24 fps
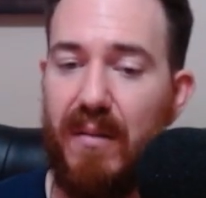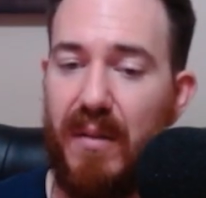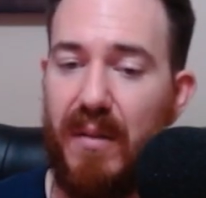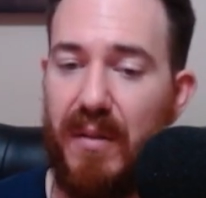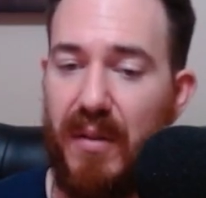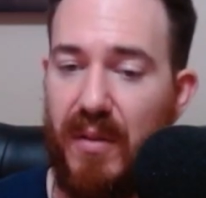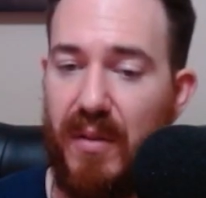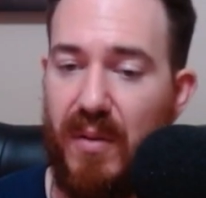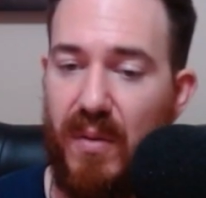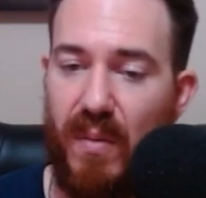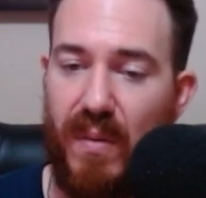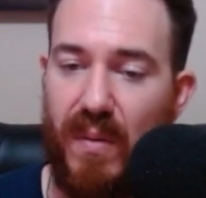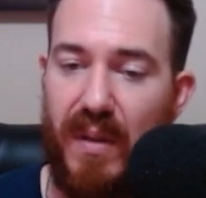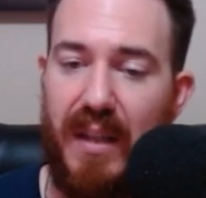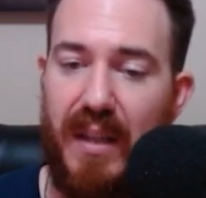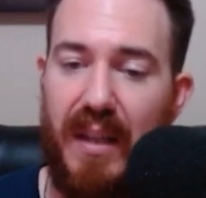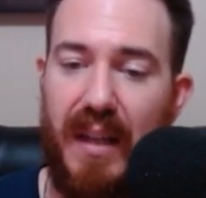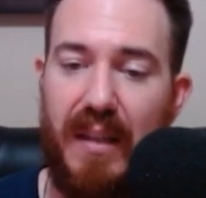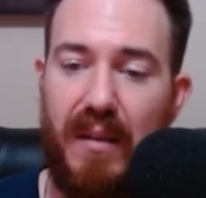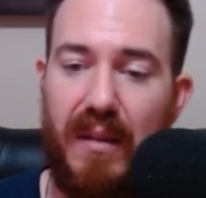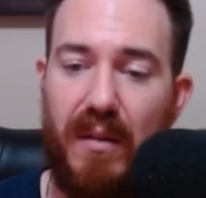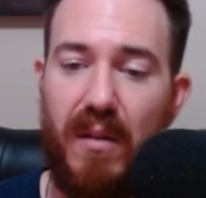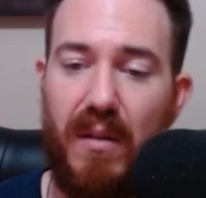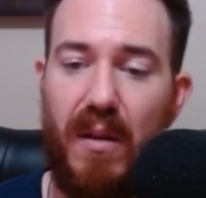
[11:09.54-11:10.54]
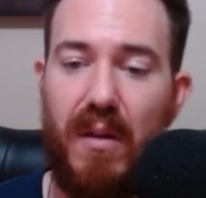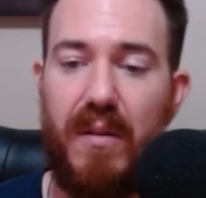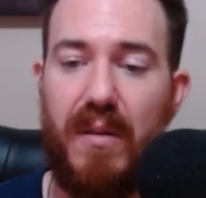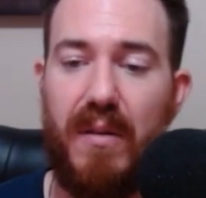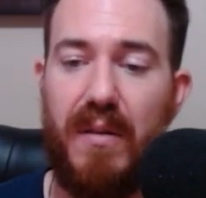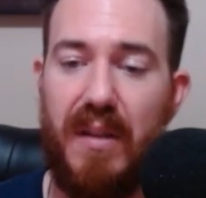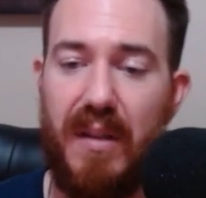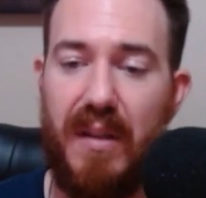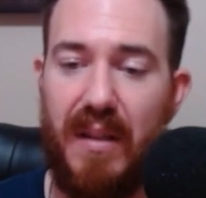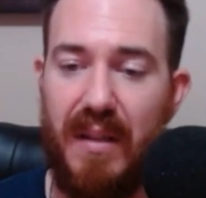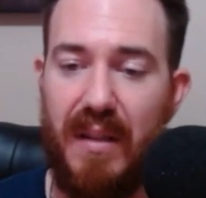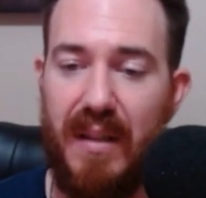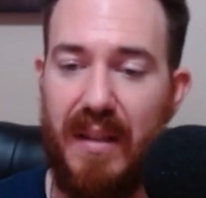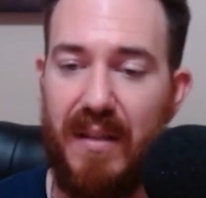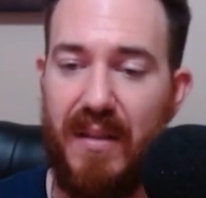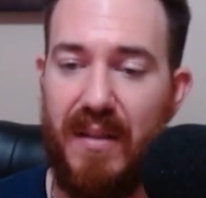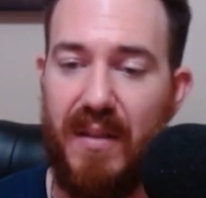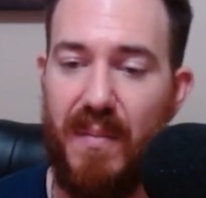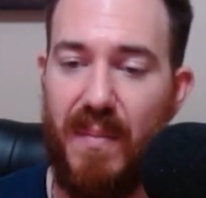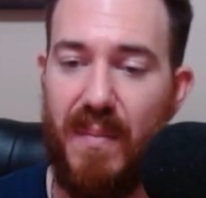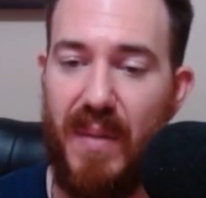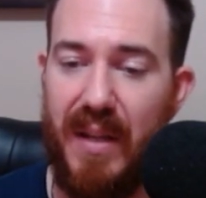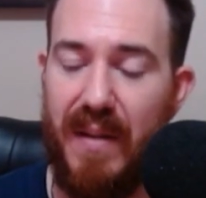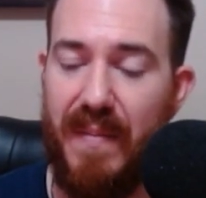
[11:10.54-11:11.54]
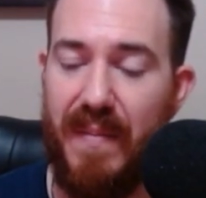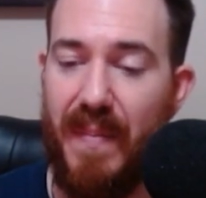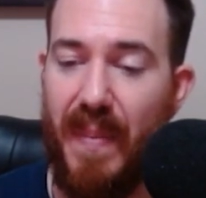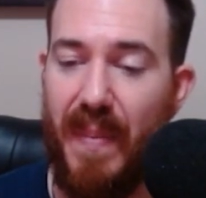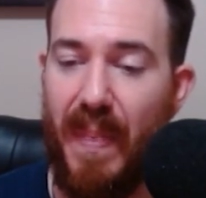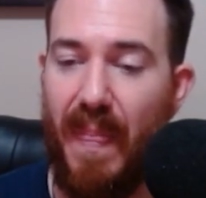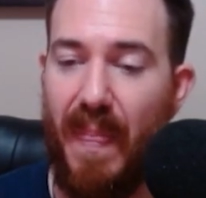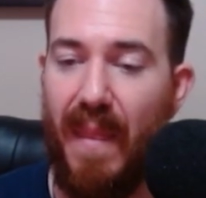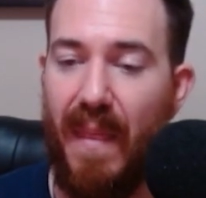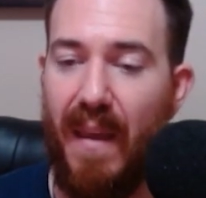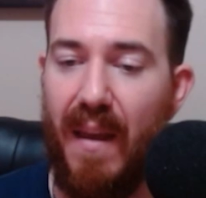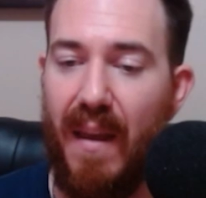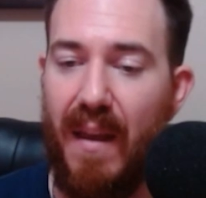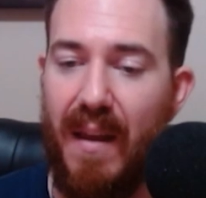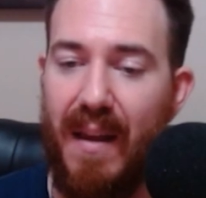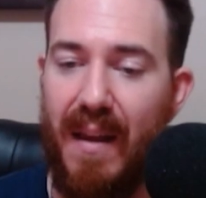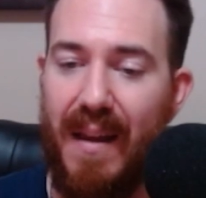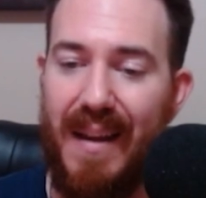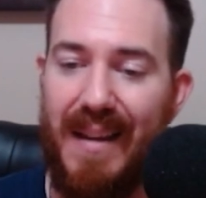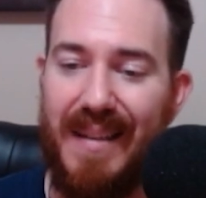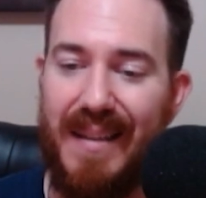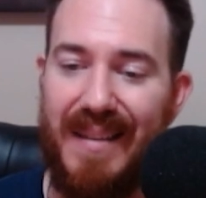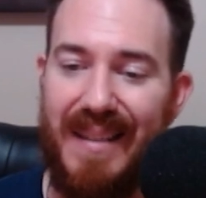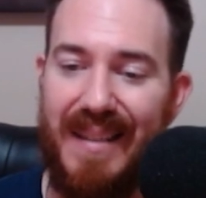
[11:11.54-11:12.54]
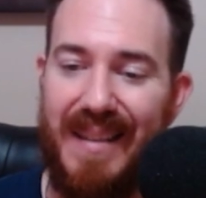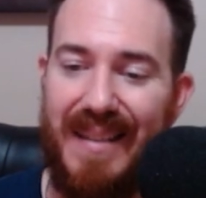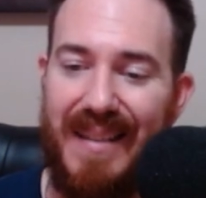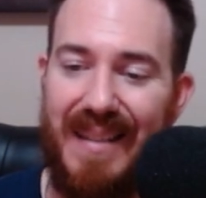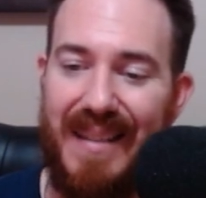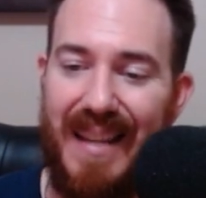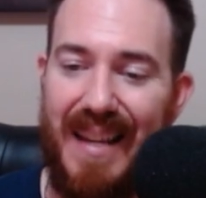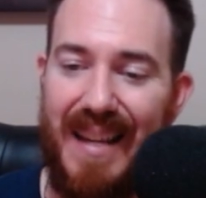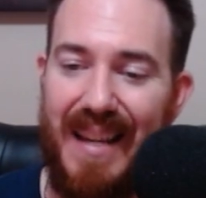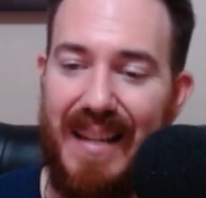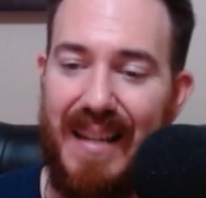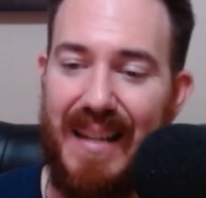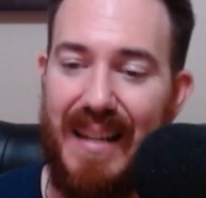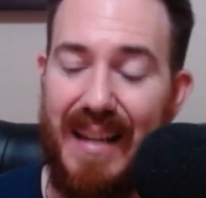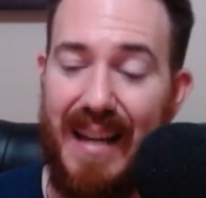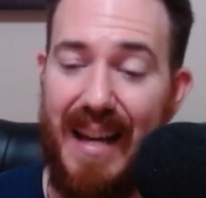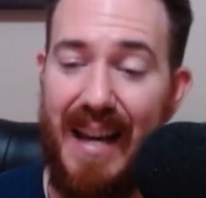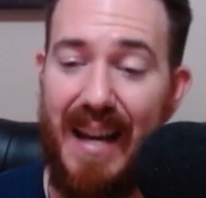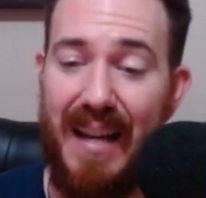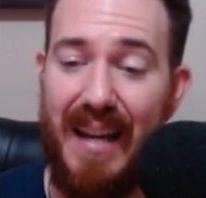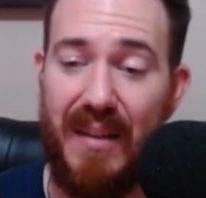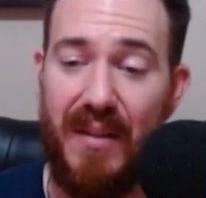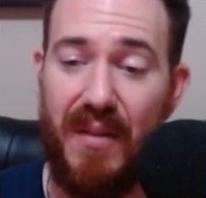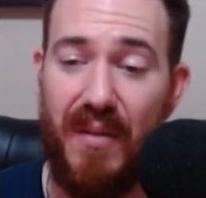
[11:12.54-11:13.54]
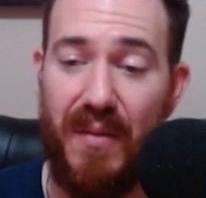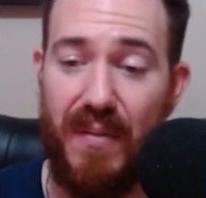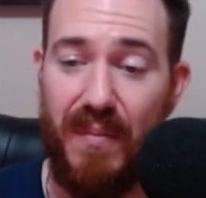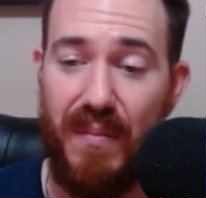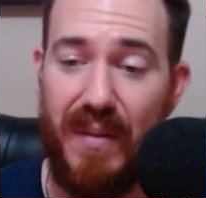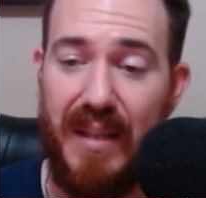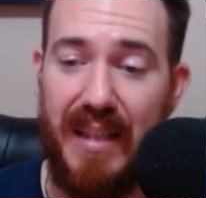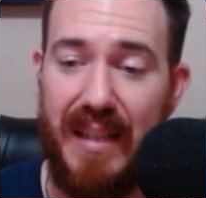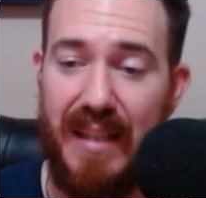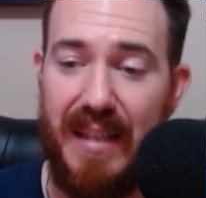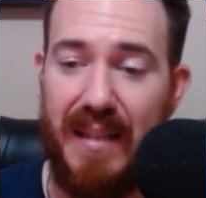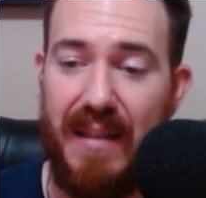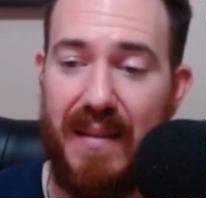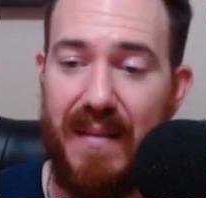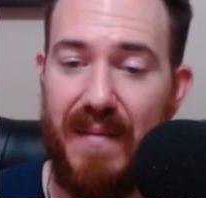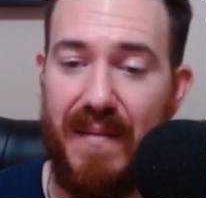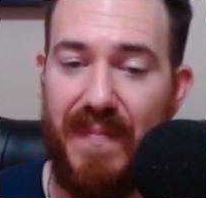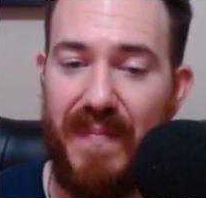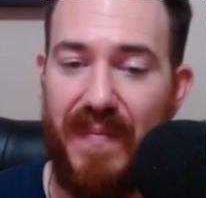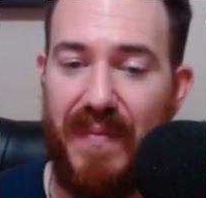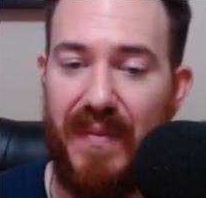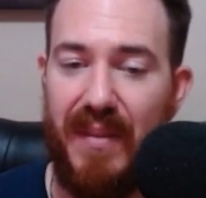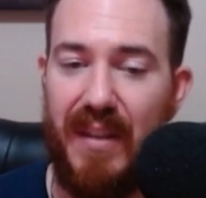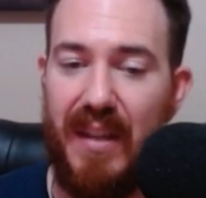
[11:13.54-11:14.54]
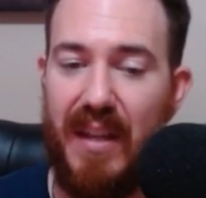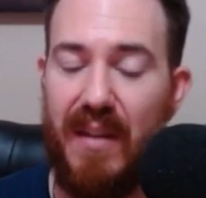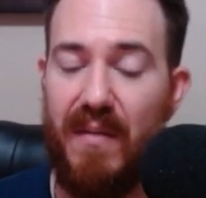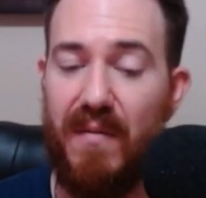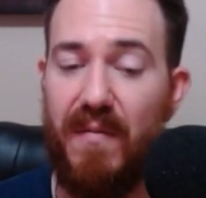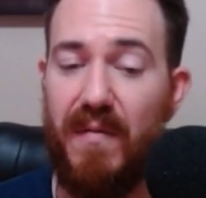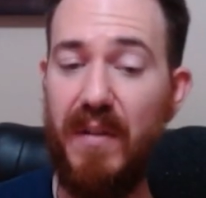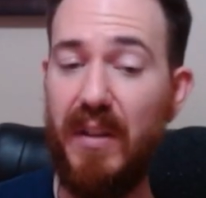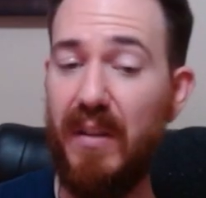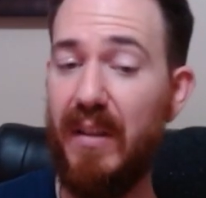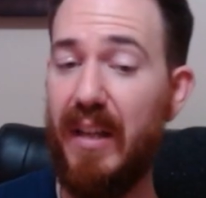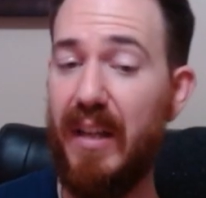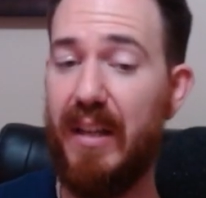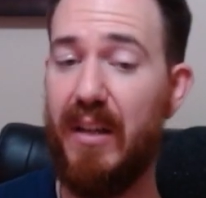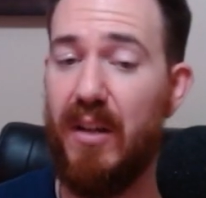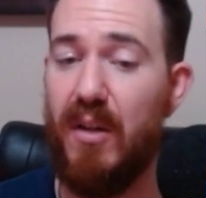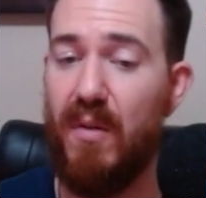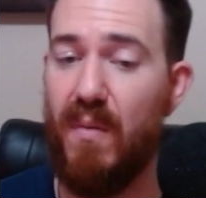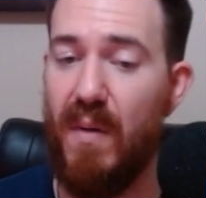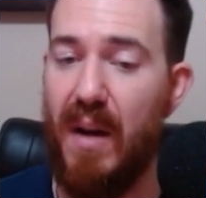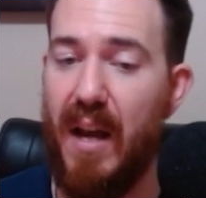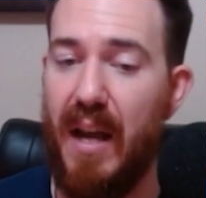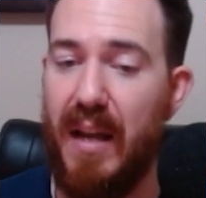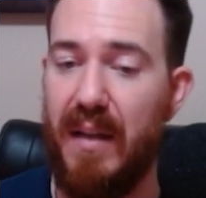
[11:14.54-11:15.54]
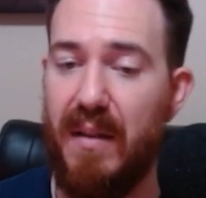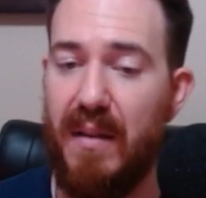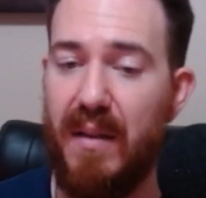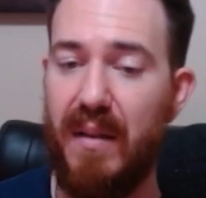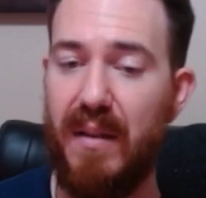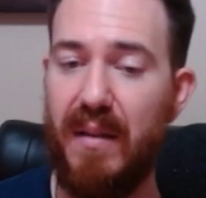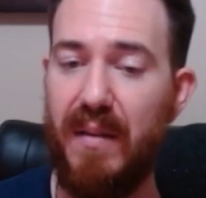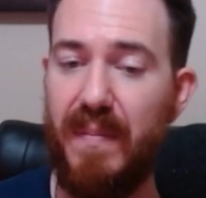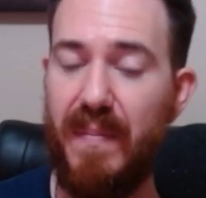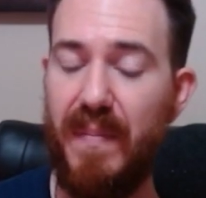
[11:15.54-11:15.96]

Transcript: on the story and longer than it needs to be, as I said, Act 3 can feel like a grind.